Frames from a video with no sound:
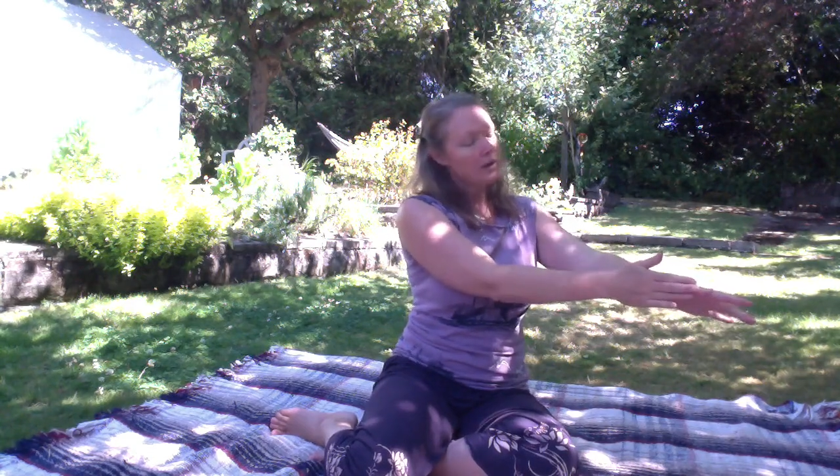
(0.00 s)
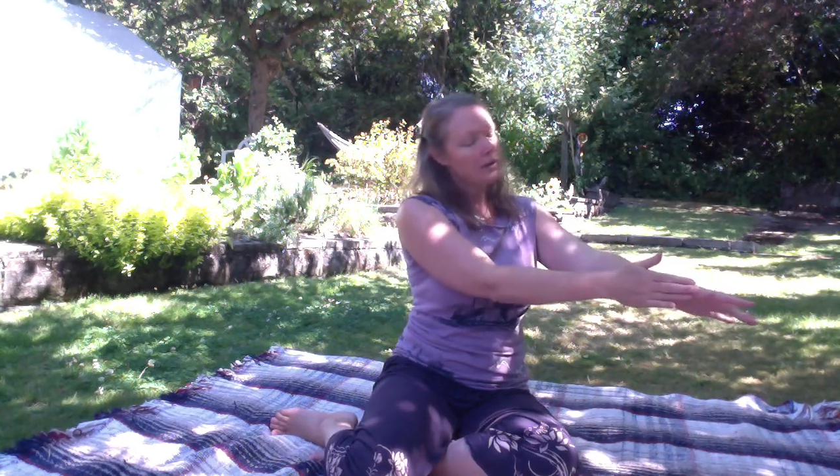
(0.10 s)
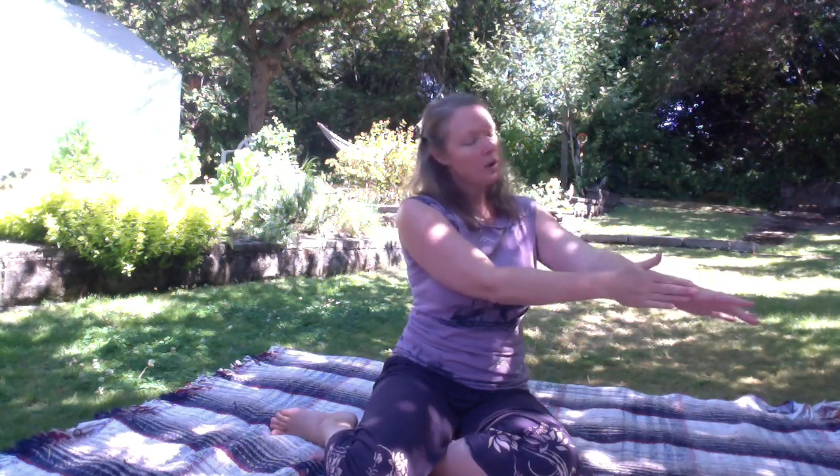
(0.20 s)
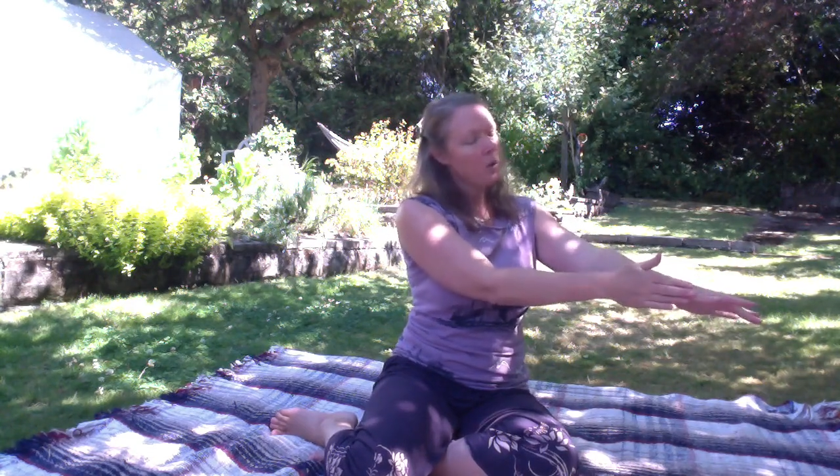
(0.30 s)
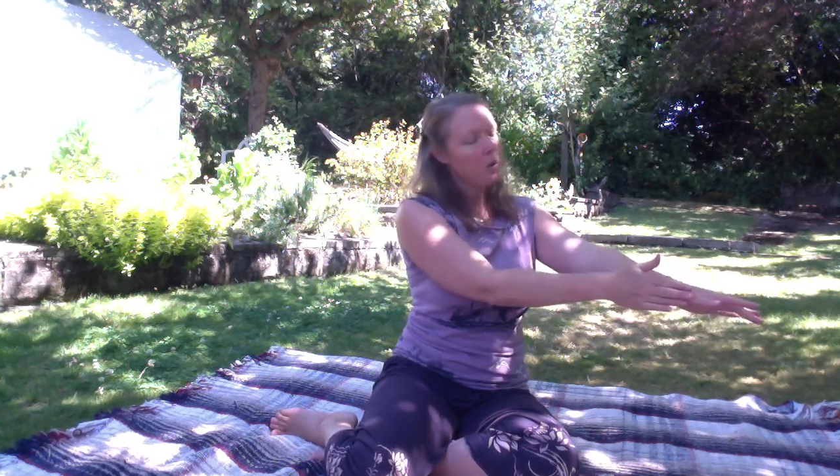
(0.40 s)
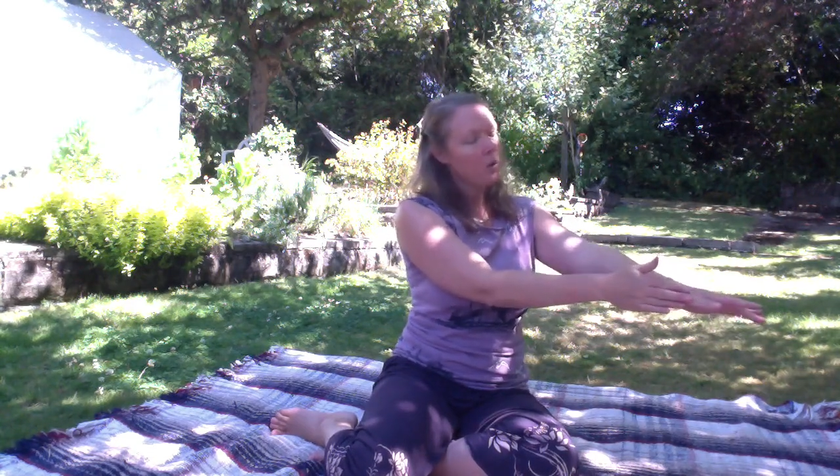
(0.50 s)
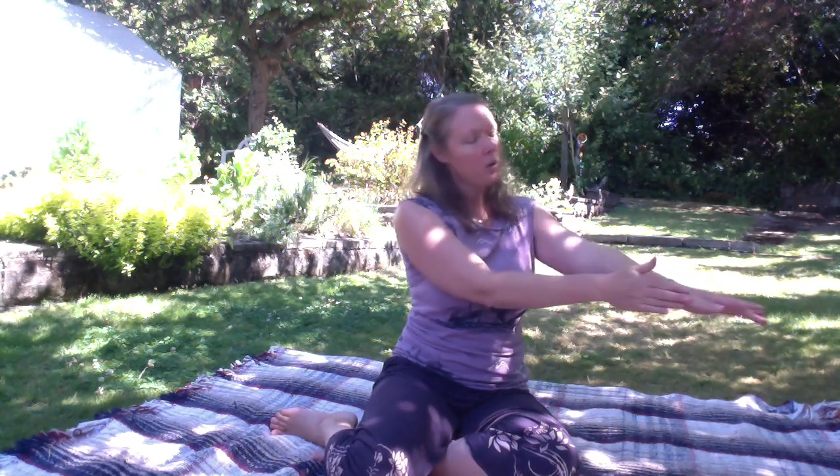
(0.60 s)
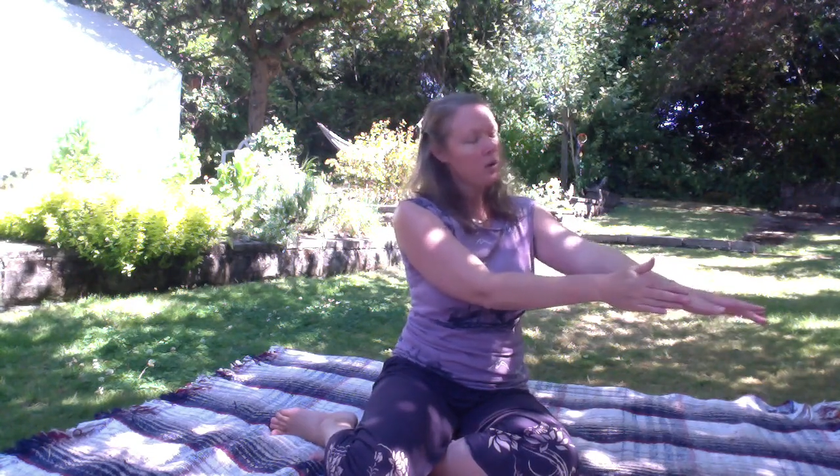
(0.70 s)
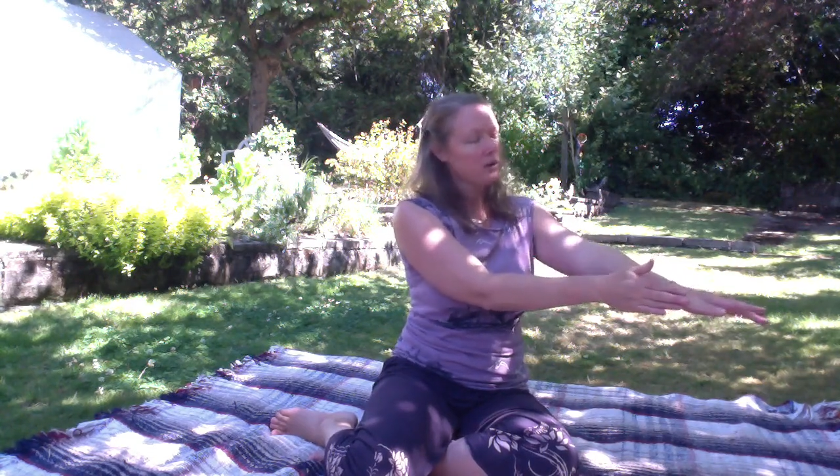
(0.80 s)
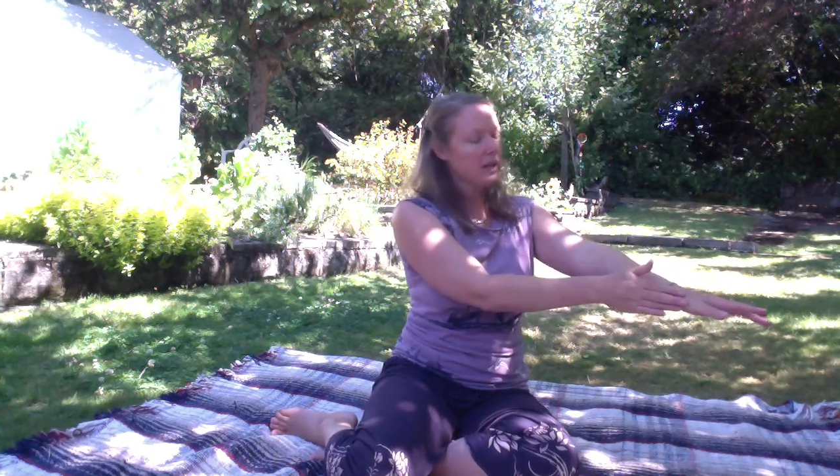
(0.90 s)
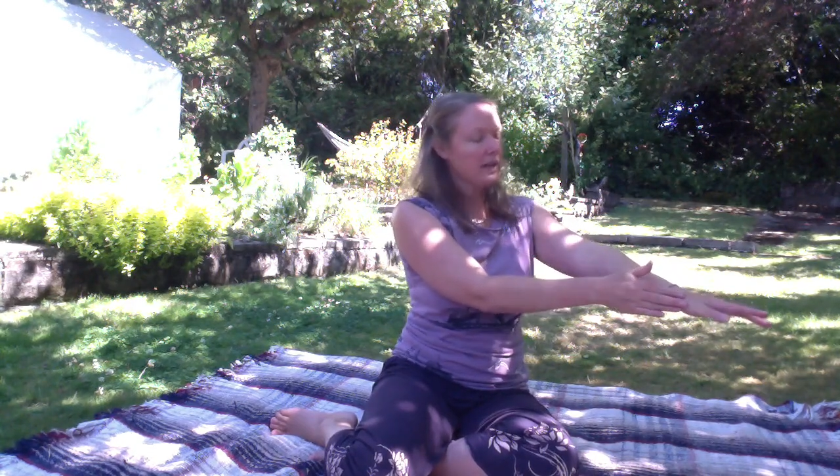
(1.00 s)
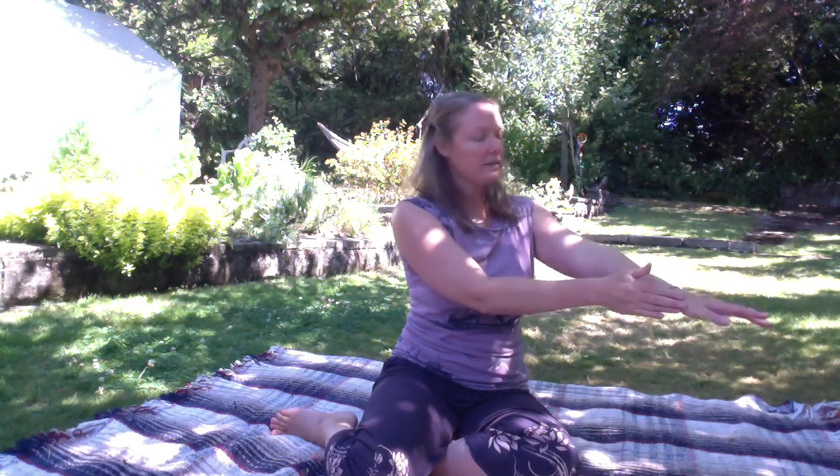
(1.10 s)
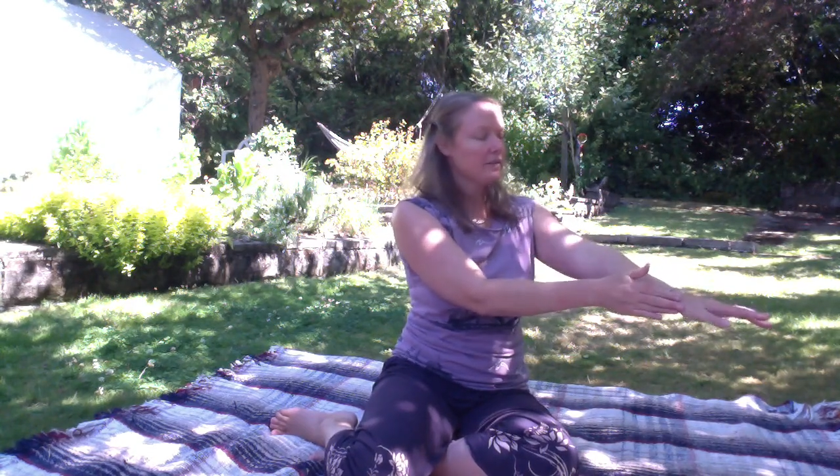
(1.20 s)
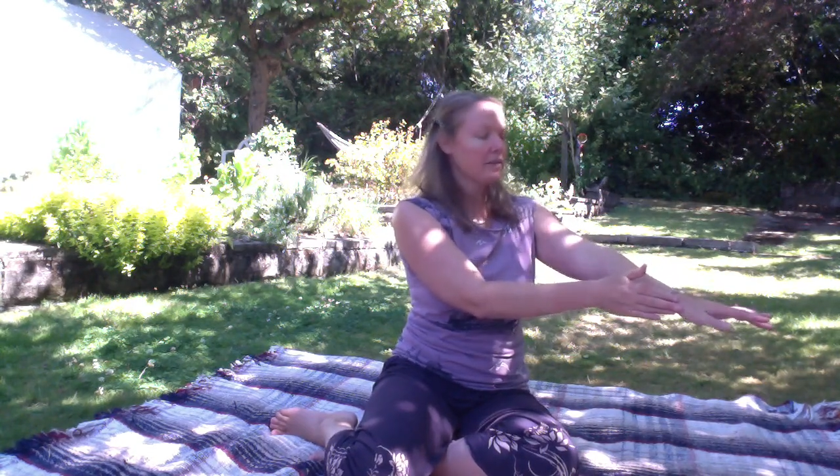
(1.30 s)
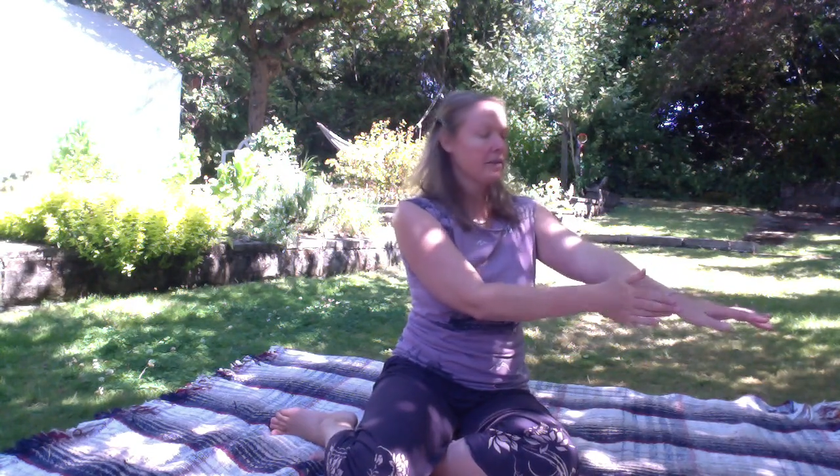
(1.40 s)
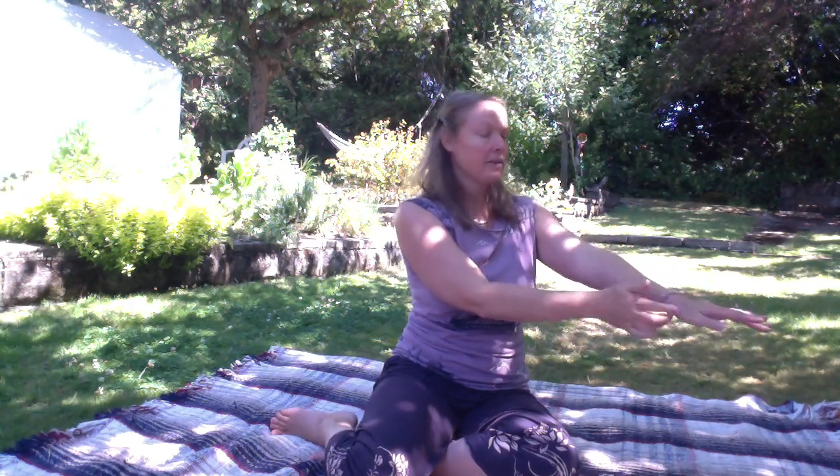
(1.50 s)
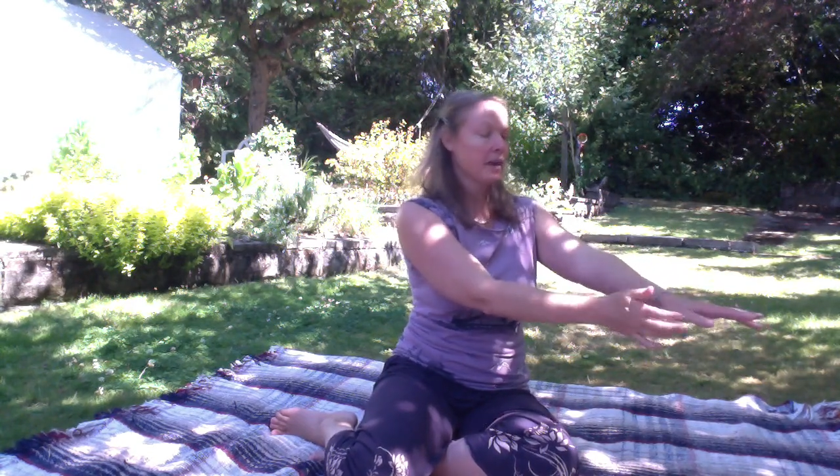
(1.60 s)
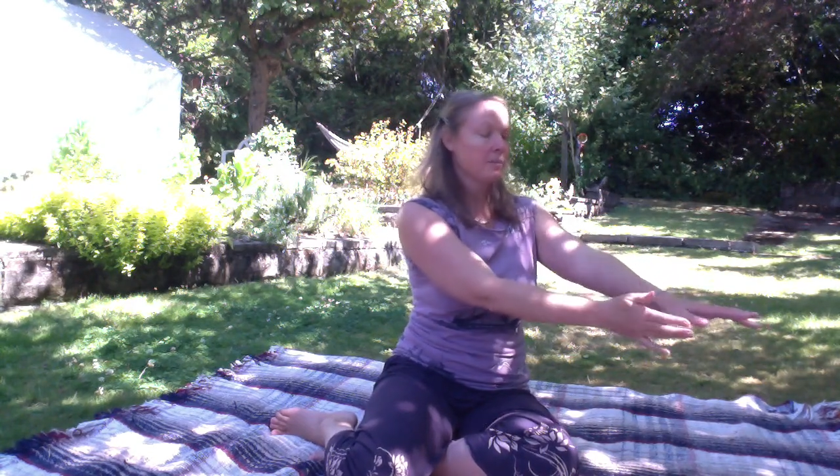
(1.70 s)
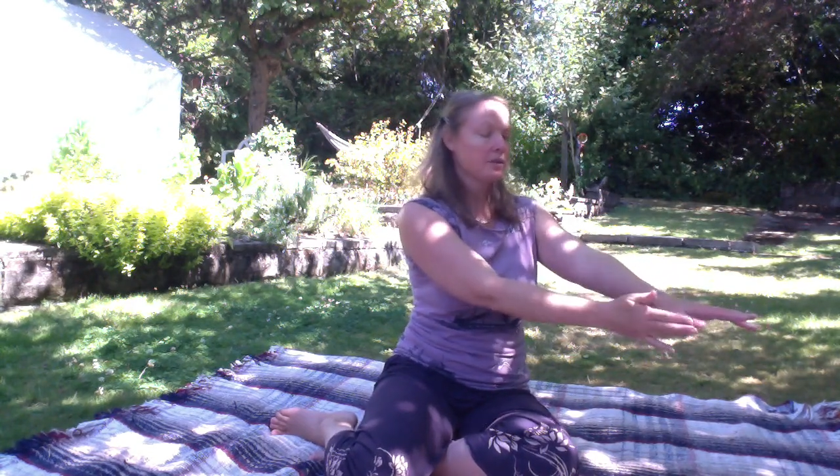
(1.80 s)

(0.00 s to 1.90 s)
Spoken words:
the whole length of the thumb.